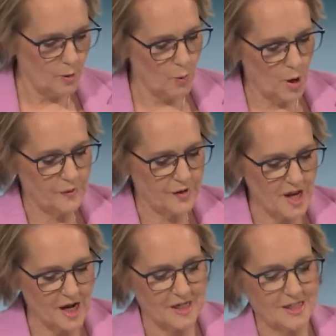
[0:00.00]
one of the
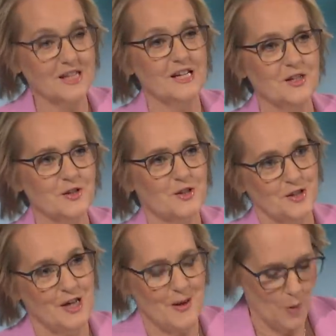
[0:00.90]
youngest
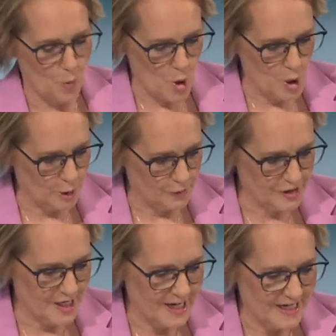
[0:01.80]
leaders in the
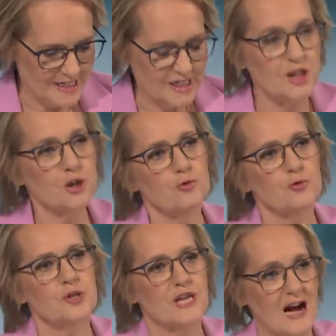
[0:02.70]
world. Did you
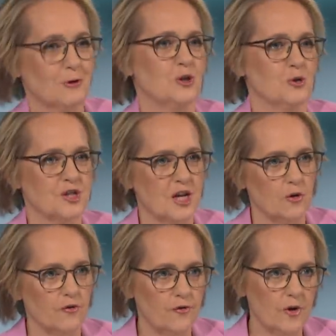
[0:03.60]
doubt
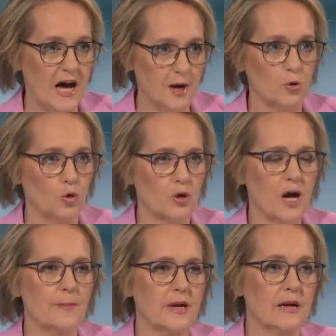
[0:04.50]
yourself at all,
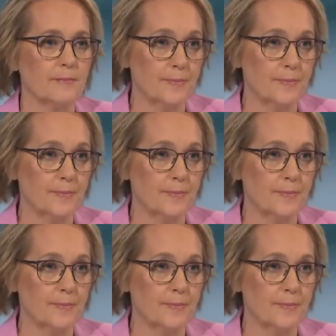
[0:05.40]
coming